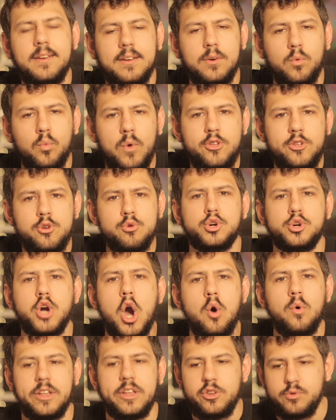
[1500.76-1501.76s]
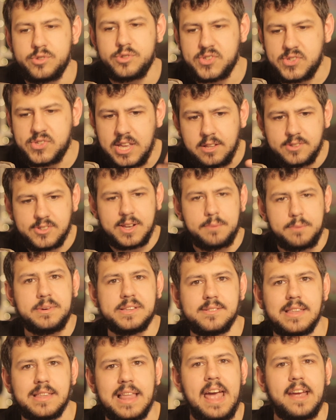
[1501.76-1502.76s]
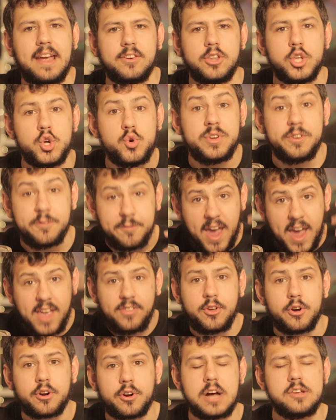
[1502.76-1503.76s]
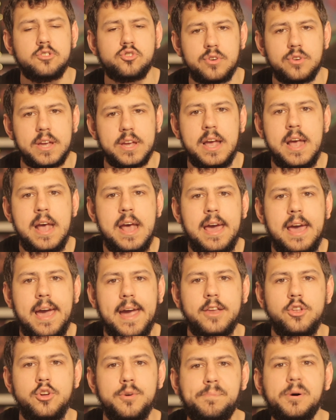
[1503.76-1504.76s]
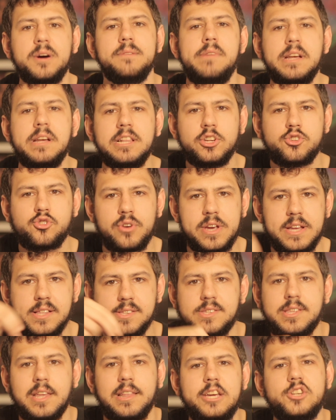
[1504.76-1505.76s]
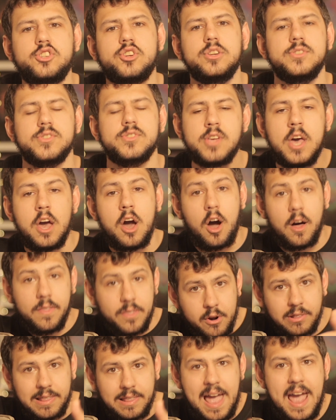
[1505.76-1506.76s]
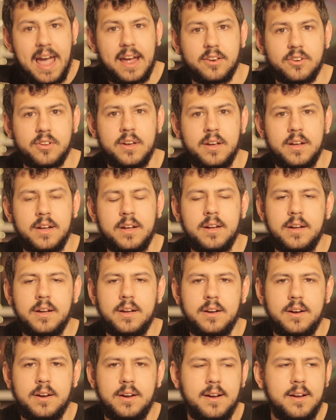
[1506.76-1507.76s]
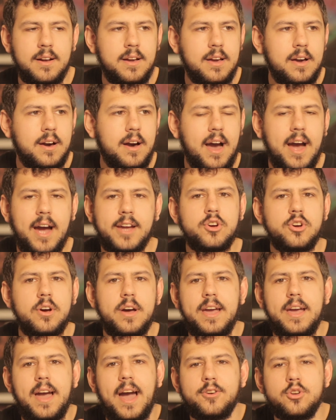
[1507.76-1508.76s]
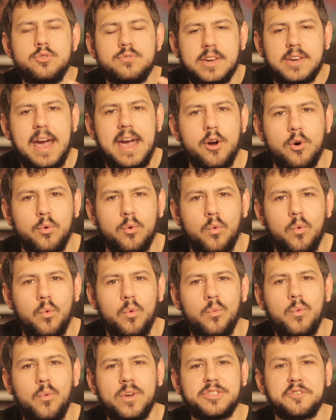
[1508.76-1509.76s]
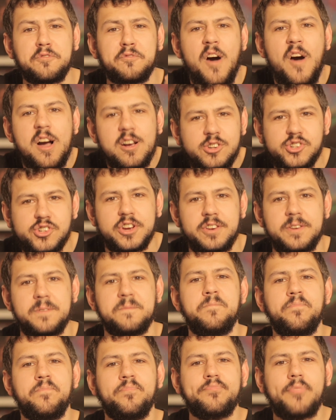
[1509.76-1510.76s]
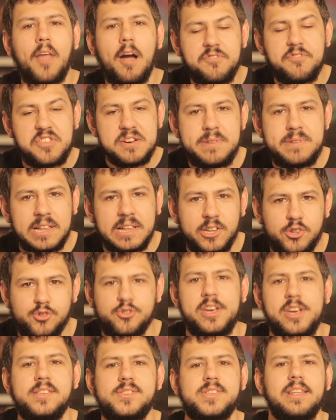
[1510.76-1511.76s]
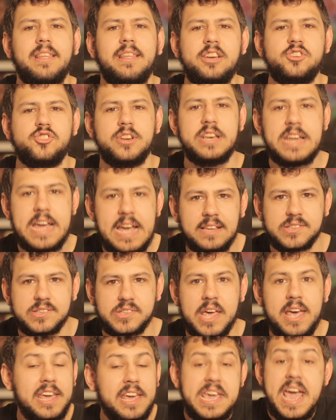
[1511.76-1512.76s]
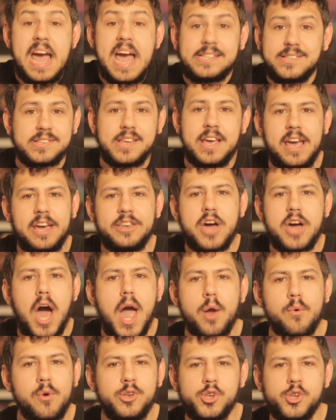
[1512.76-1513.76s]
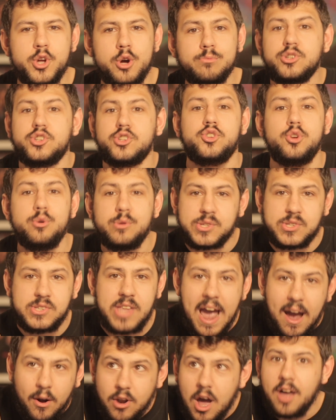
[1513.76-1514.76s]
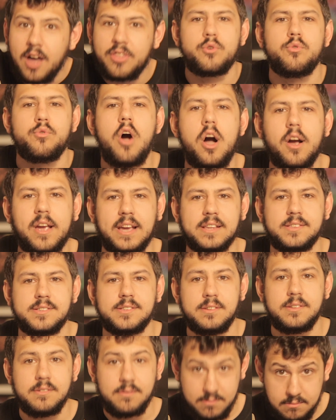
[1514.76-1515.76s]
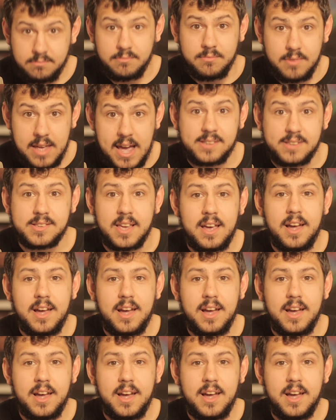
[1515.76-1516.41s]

when you go and you steal someone's land, you invade their country, and you put military installations on their land. I don't care what the function of the military installation is. Yes, an Iron Dome shoots down other rockets. Yes,